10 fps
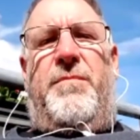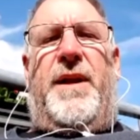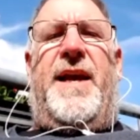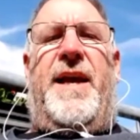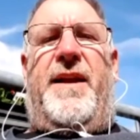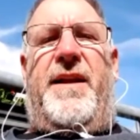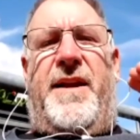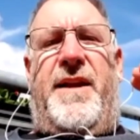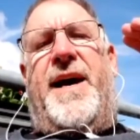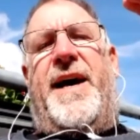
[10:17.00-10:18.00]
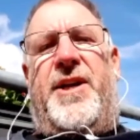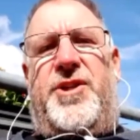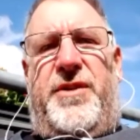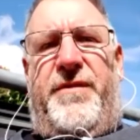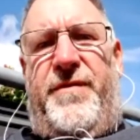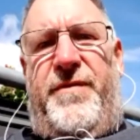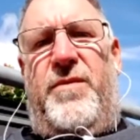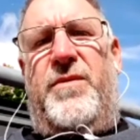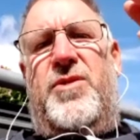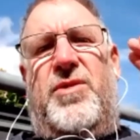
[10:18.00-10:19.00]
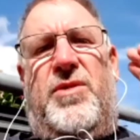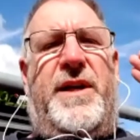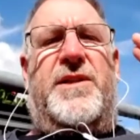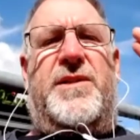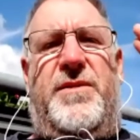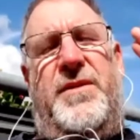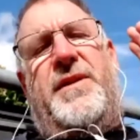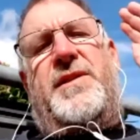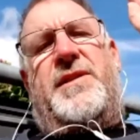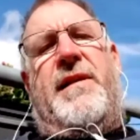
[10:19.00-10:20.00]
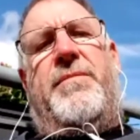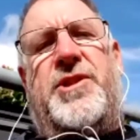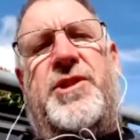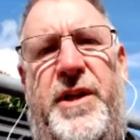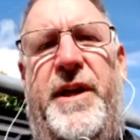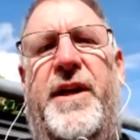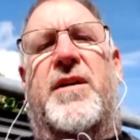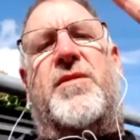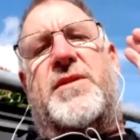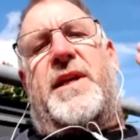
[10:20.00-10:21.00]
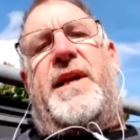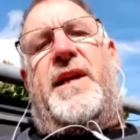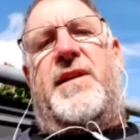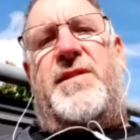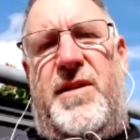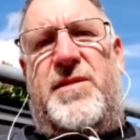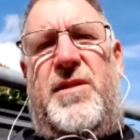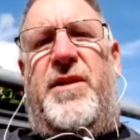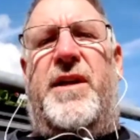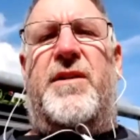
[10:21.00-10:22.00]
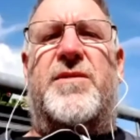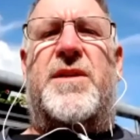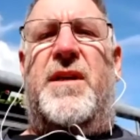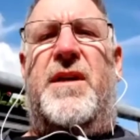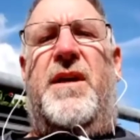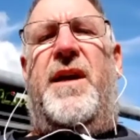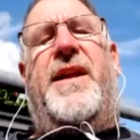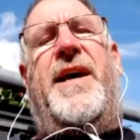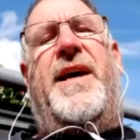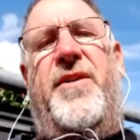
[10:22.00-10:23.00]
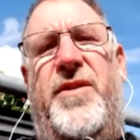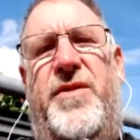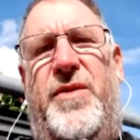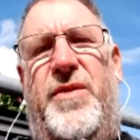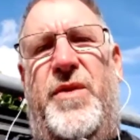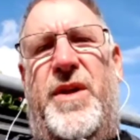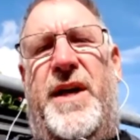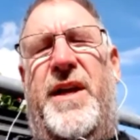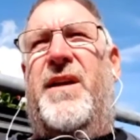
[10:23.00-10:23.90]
plan and an arch of trying to establish learning goals and getting to those learning goals. Mm-hmm. And how you do that